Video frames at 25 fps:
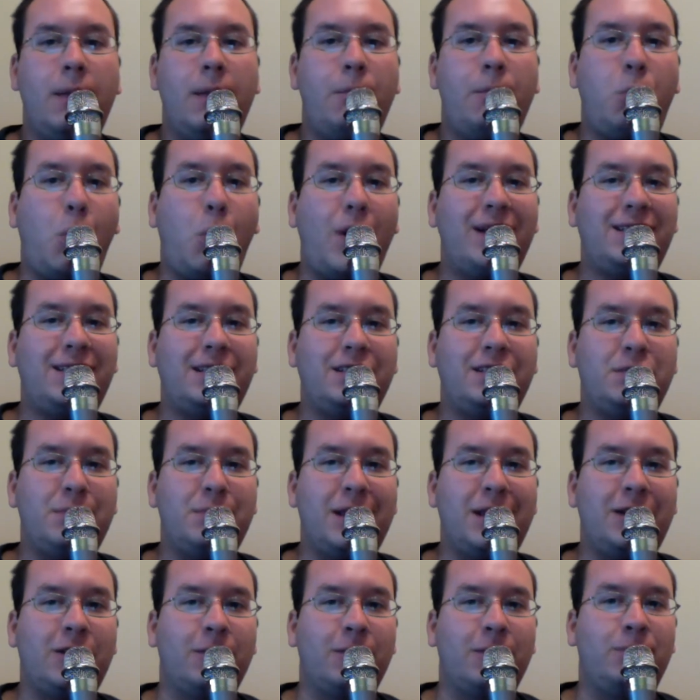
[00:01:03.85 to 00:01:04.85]
Boinks is the
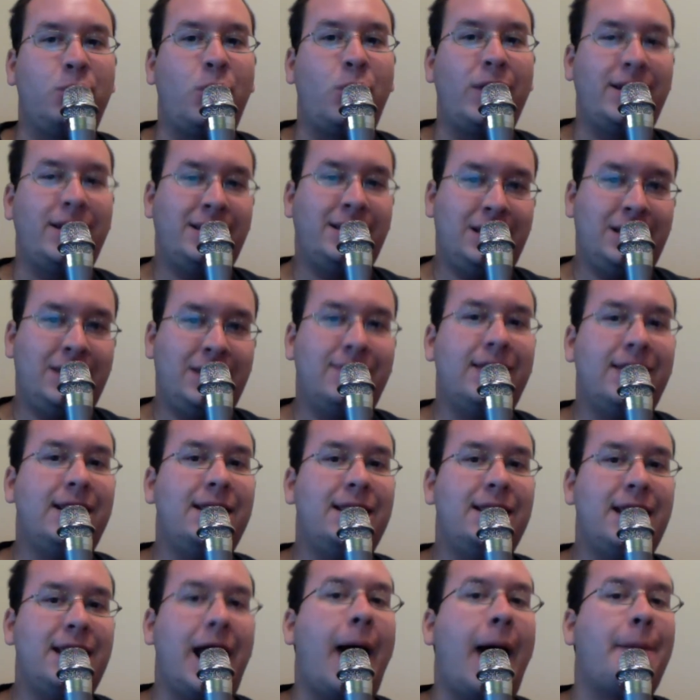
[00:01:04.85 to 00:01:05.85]
maker of Boinks TV,
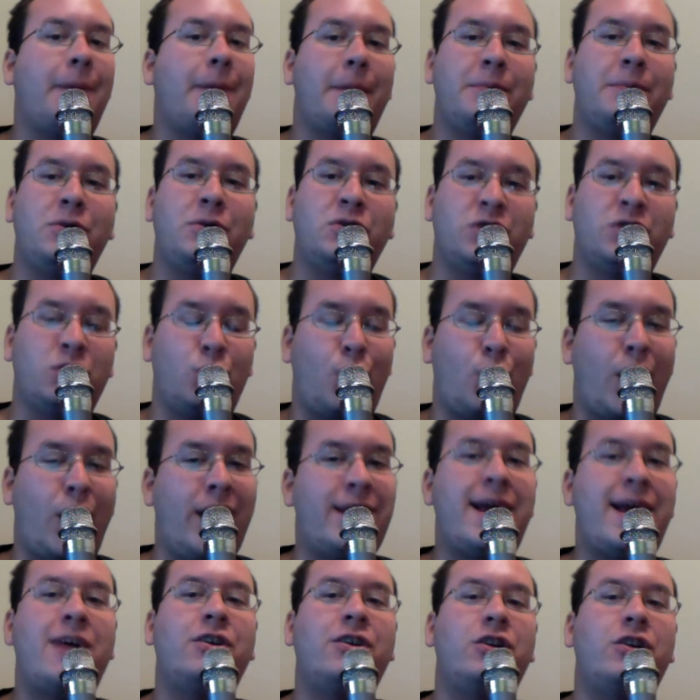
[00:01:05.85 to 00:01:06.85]
the app I'm using right
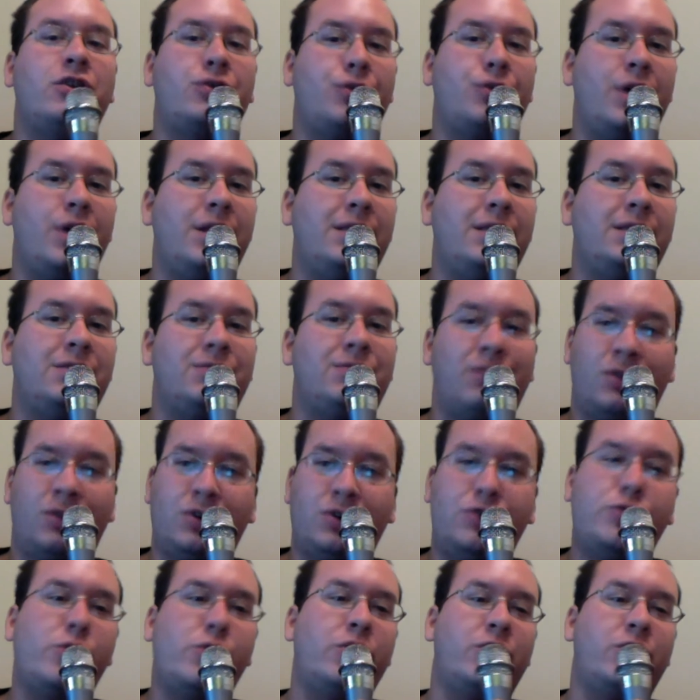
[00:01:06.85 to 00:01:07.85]
now to create this very
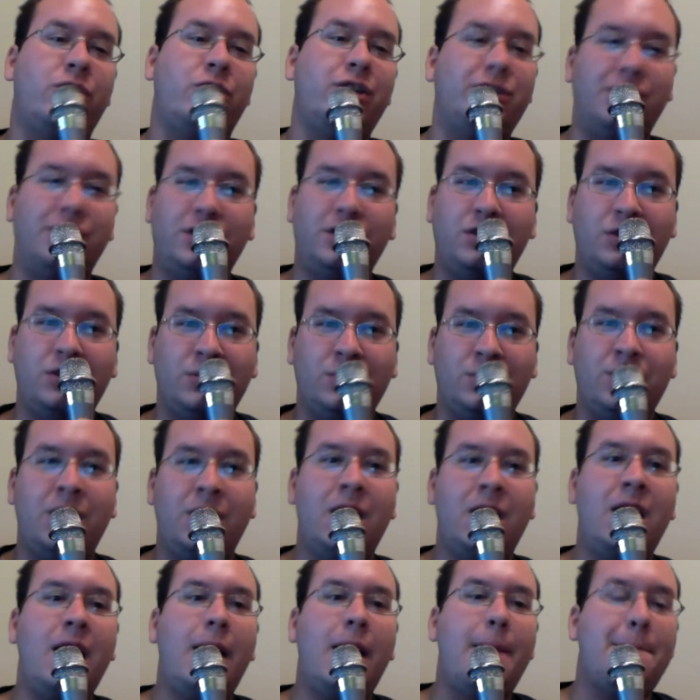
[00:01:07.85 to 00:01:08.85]
show you're listening to,
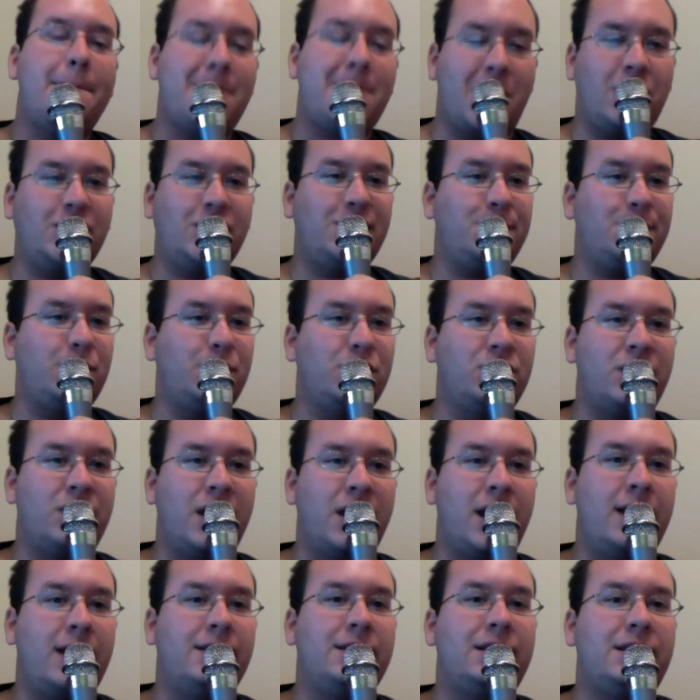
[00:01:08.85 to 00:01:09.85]
Mouse
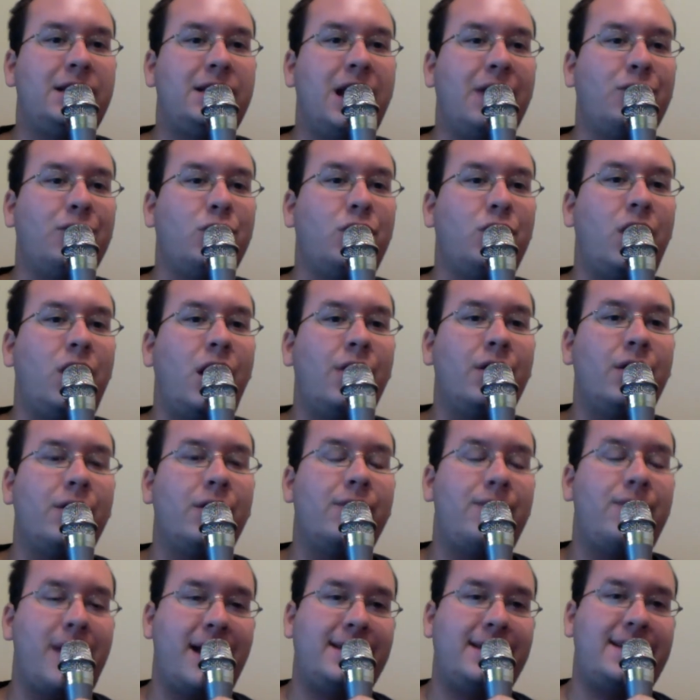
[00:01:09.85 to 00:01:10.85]
Posé, and several other
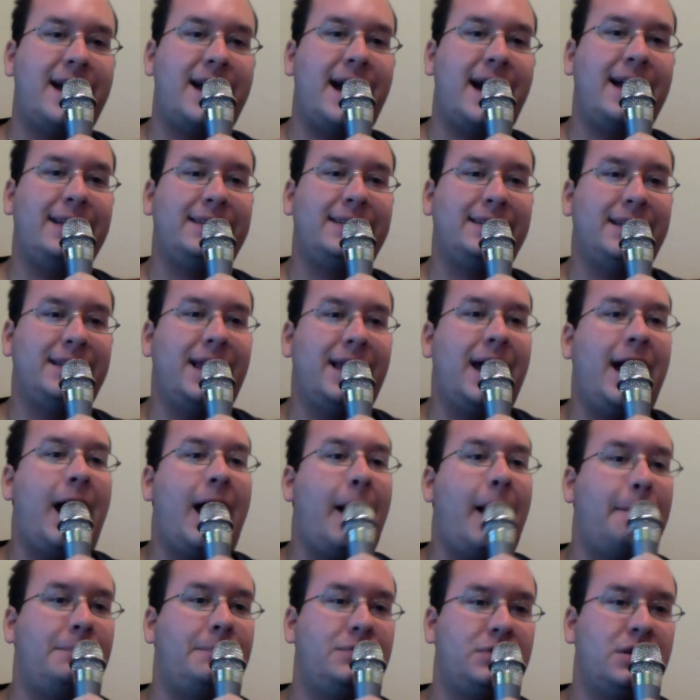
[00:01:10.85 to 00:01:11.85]
fantastic
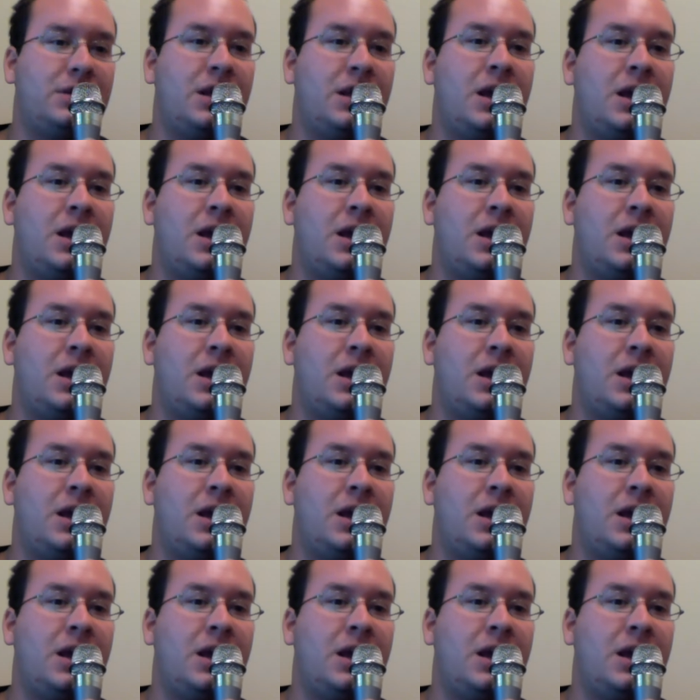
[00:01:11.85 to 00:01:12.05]
apps.